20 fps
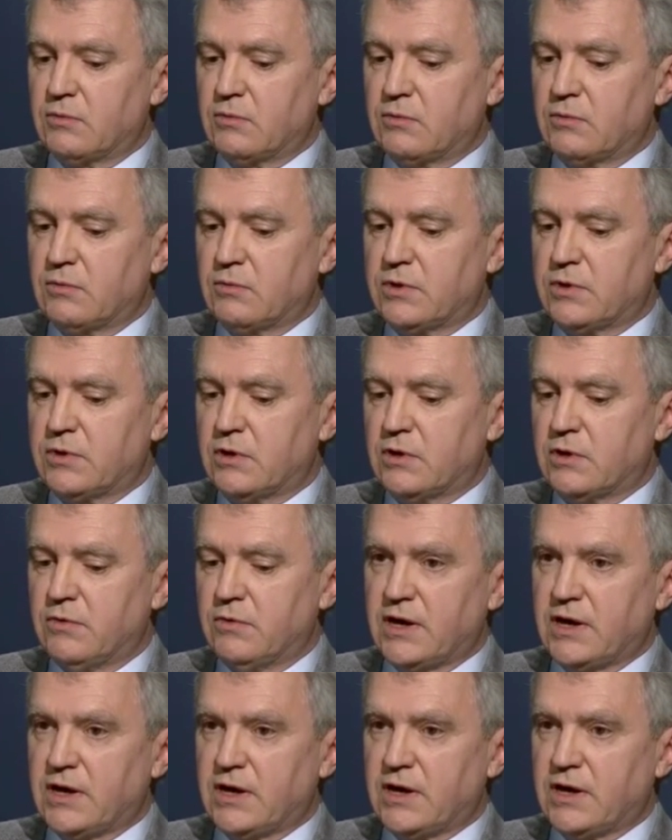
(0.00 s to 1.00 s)
even with
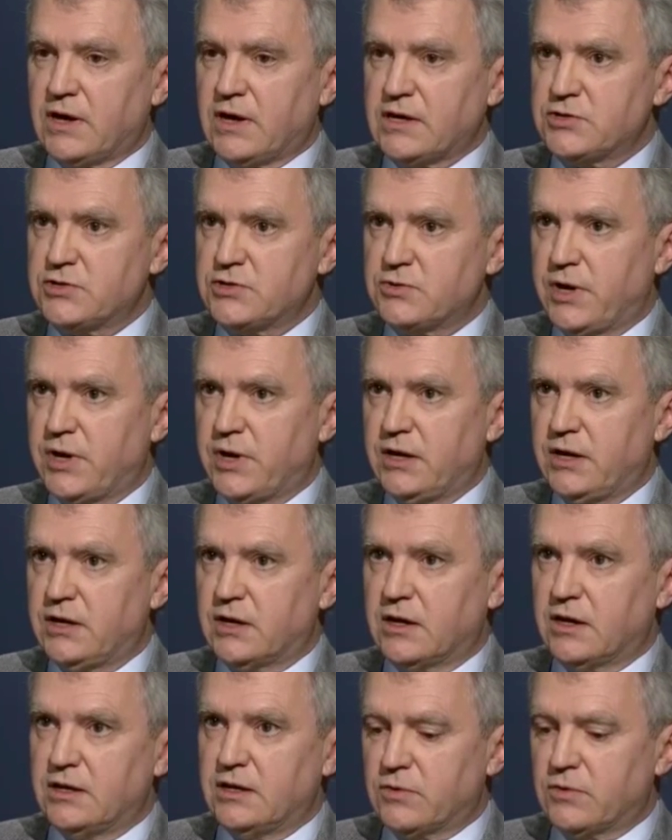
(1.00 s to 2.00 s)
their vote
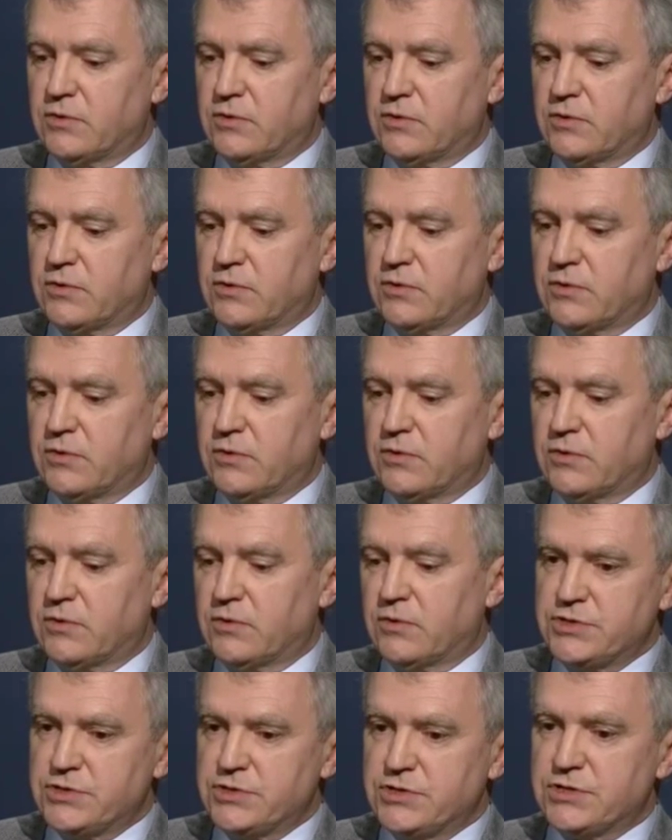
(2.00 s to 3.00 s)
fluctuating and even with the
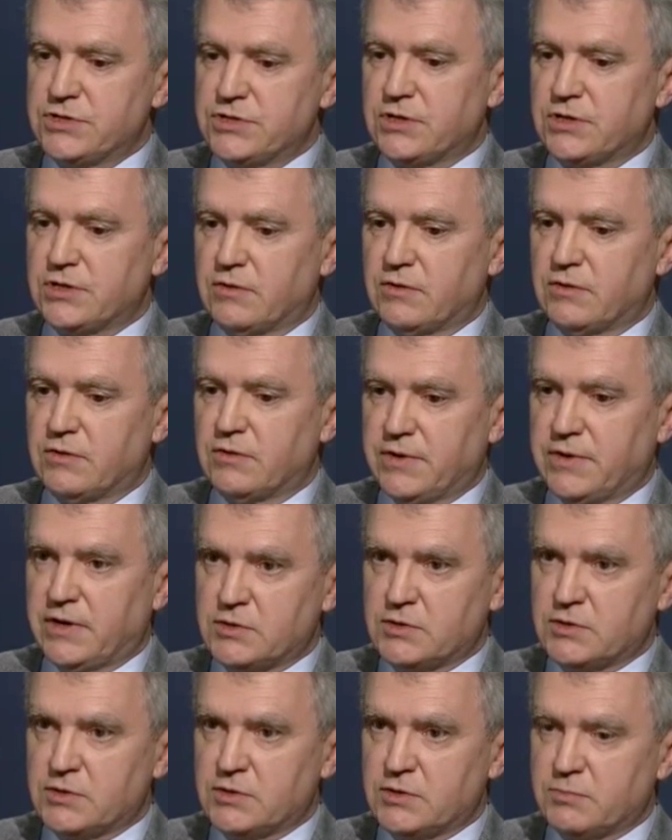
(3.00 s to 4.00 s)
resurgence of the
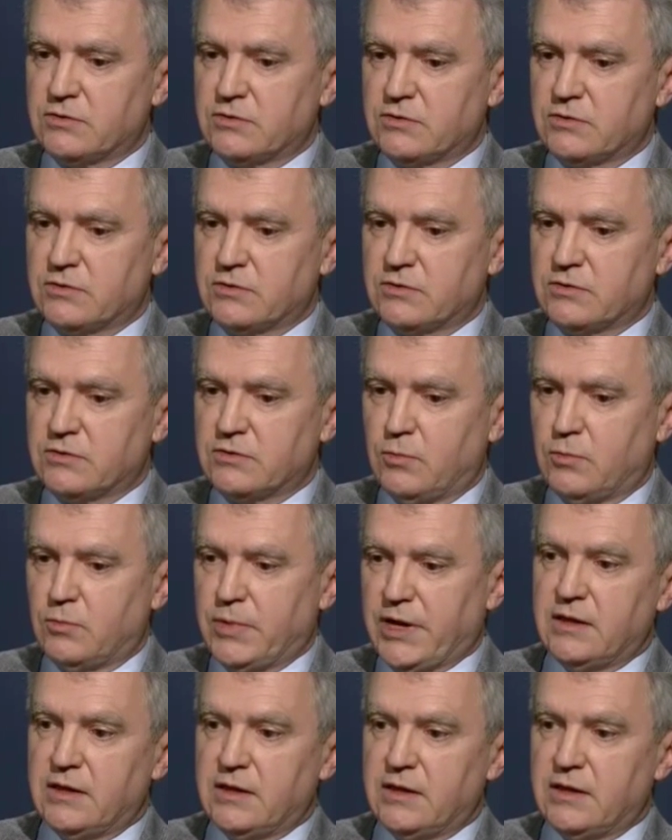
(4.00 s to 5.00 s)
federalist parties in
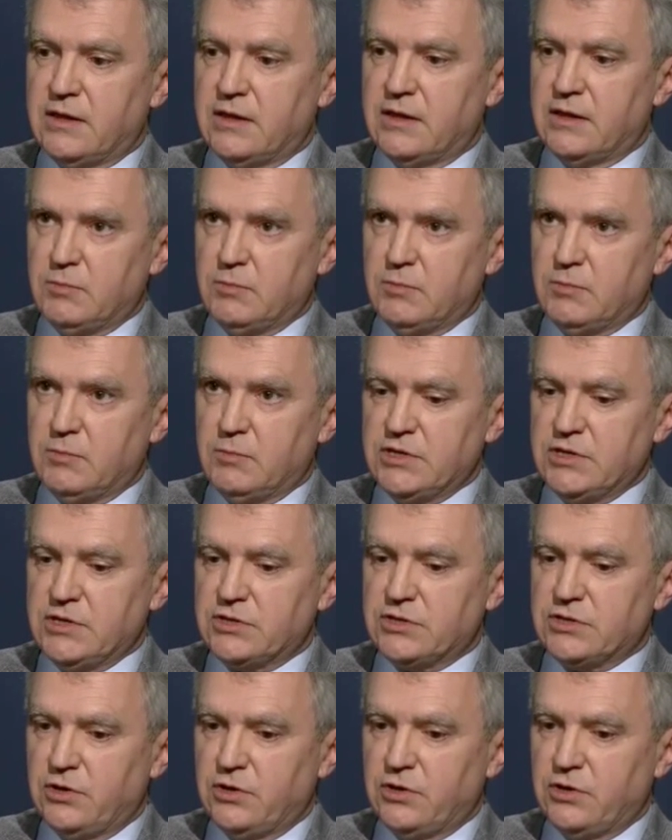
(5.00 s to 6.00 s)
Quebec, they'd
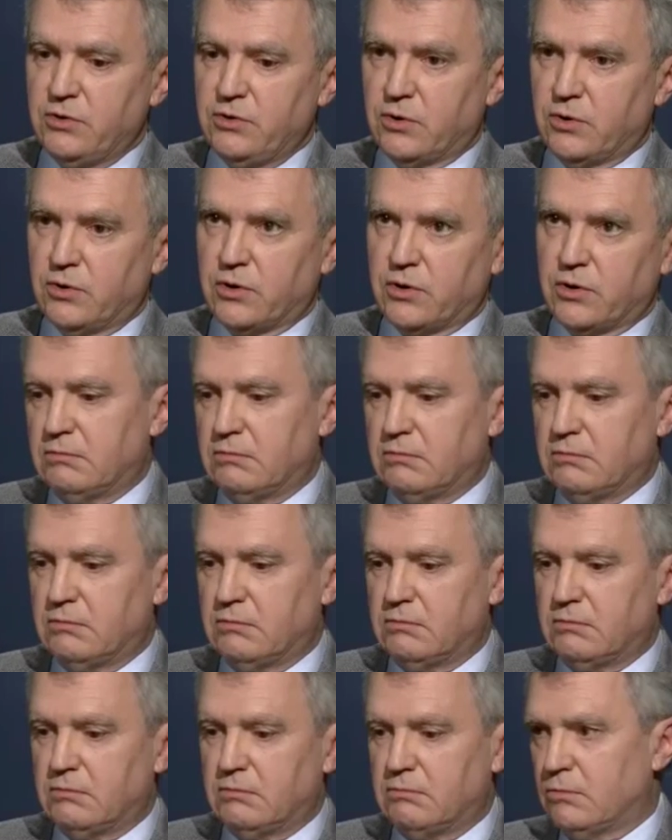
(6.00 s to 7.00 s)
be secure
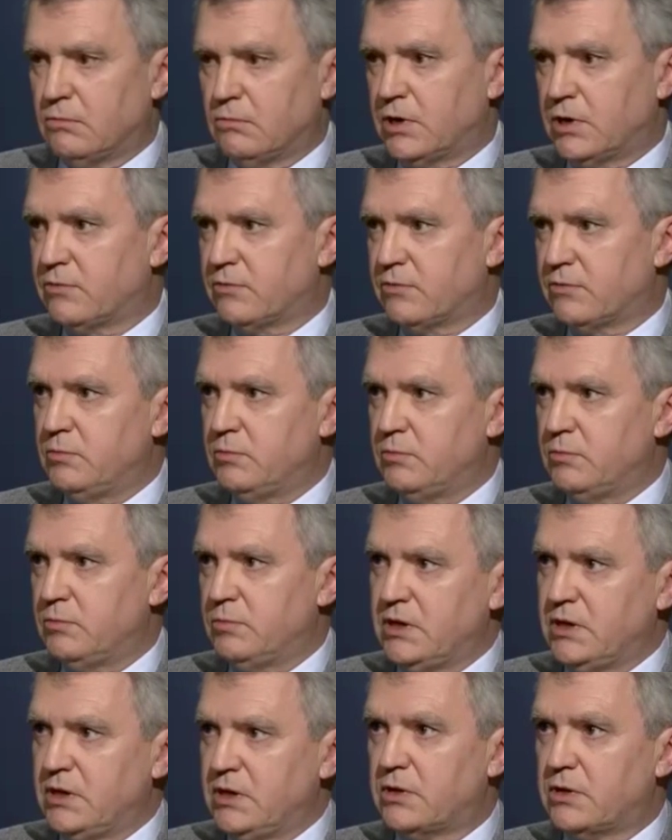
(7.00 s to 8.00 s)
in whatever it
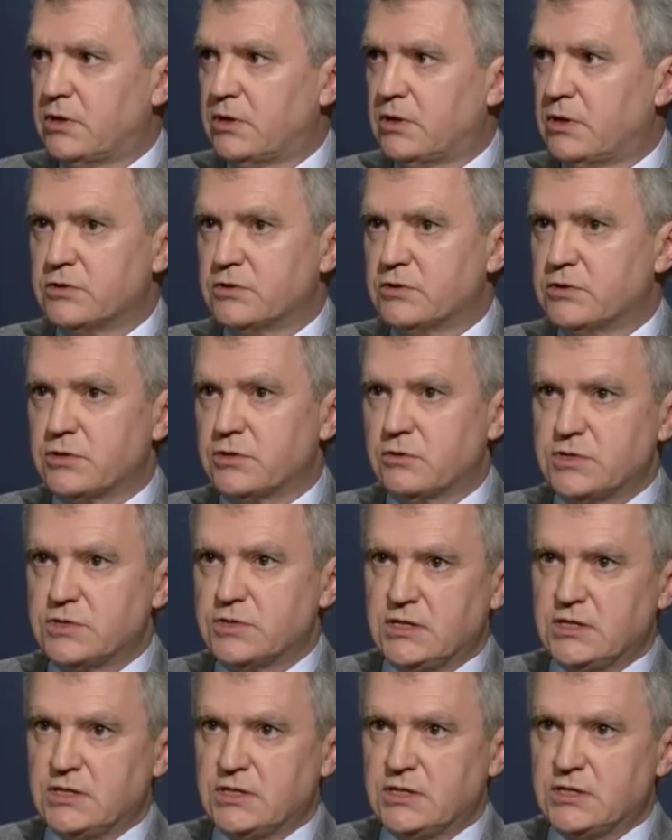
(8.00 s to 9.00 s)
would be, 30 or
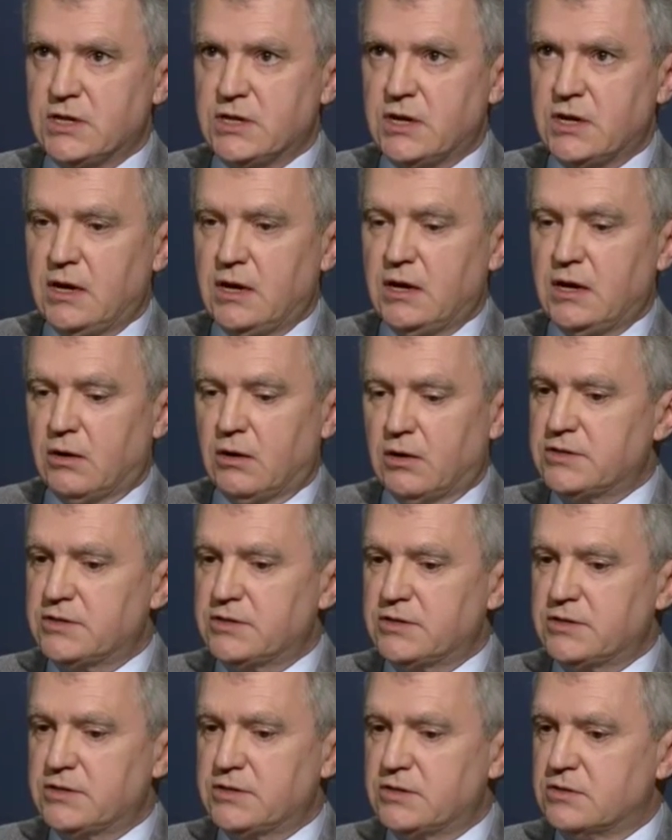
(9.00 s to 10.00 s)
so seats
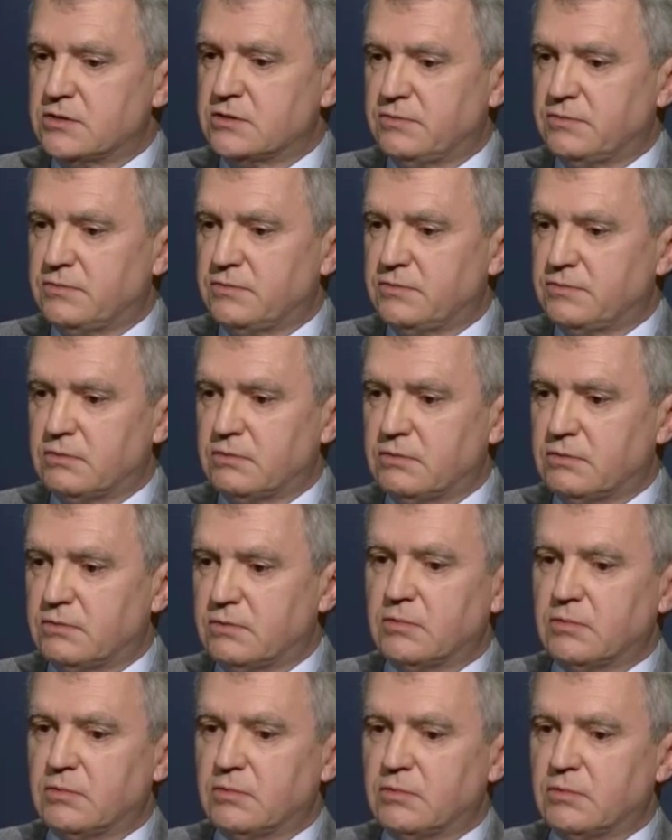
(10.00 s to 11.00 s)
on the basis of
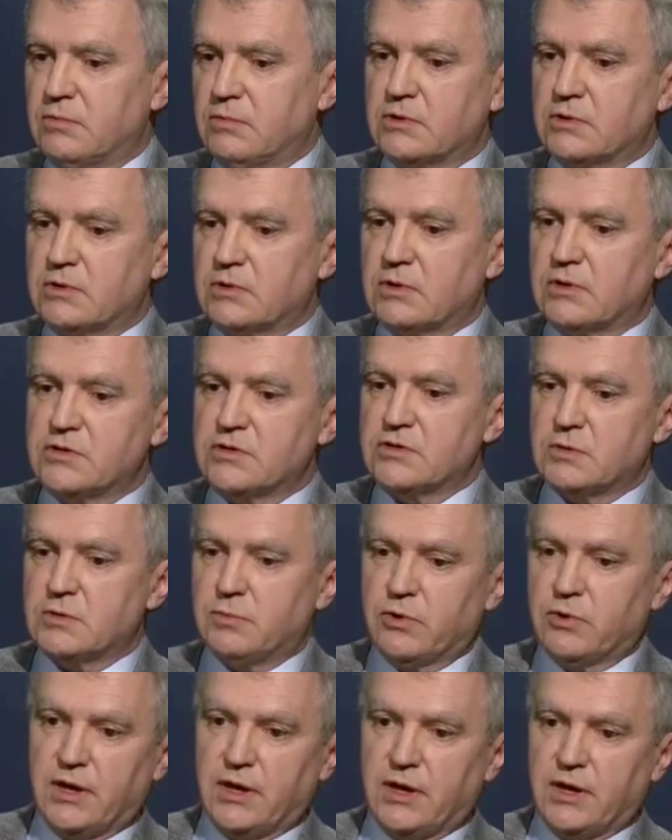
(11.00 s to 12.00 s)
the
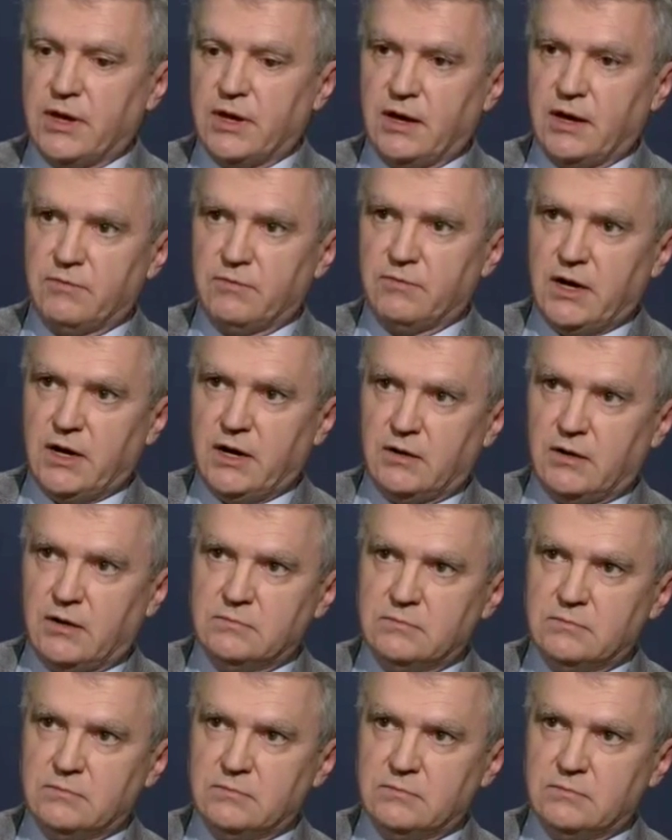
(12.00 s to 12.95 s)
support they have now.